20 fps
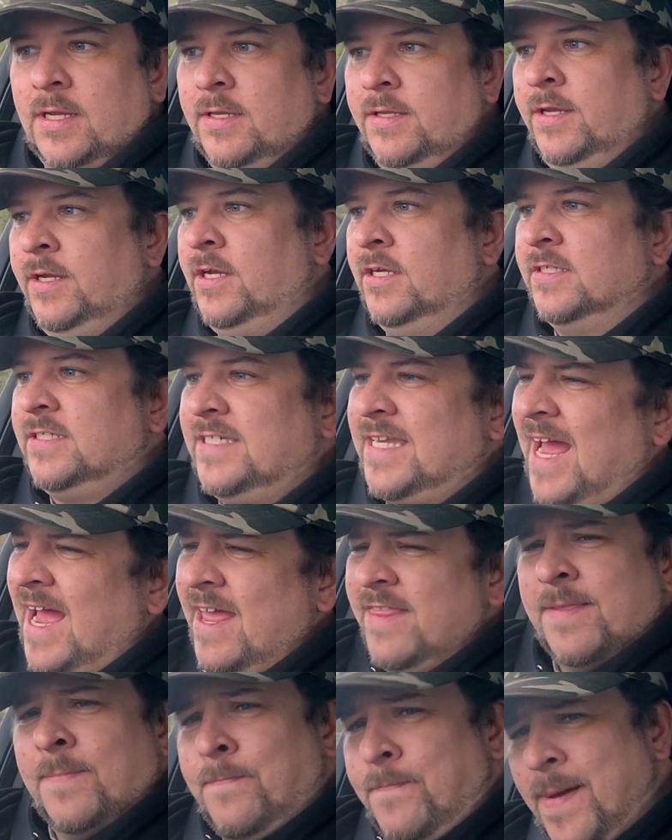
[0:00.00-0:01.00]
You can start
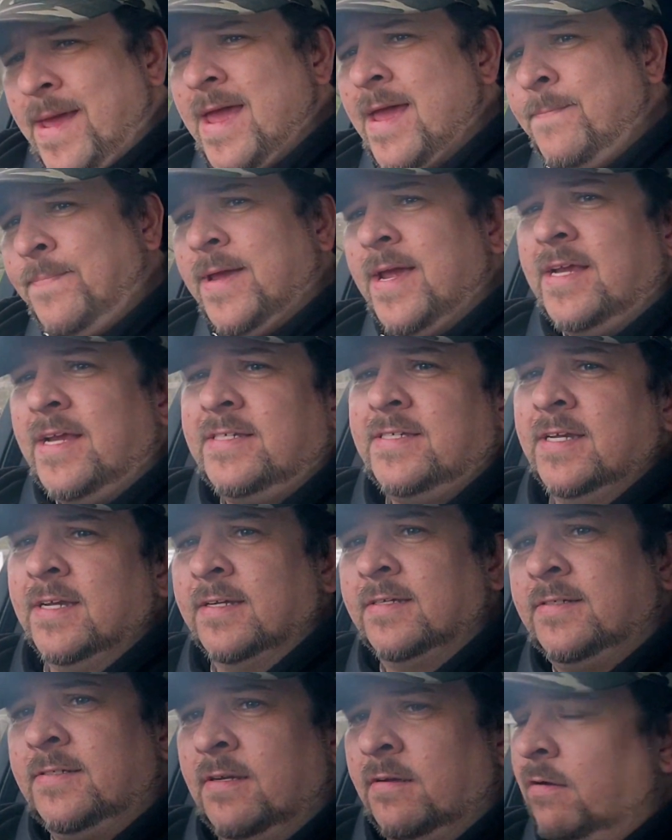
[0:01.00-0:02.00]
at the bare basics.